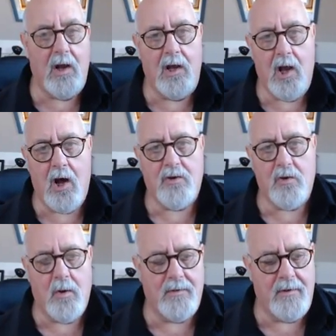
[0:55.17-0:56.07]
large
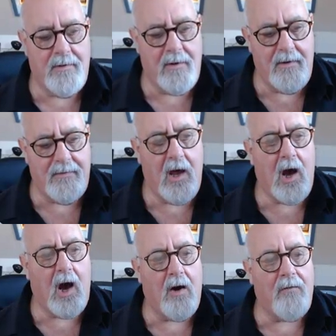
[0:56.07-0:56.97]
quantities
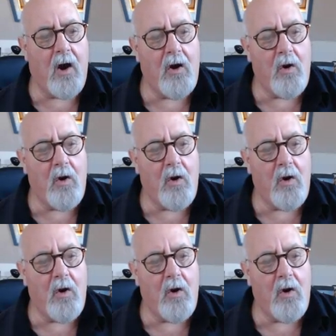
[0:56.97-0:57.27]
of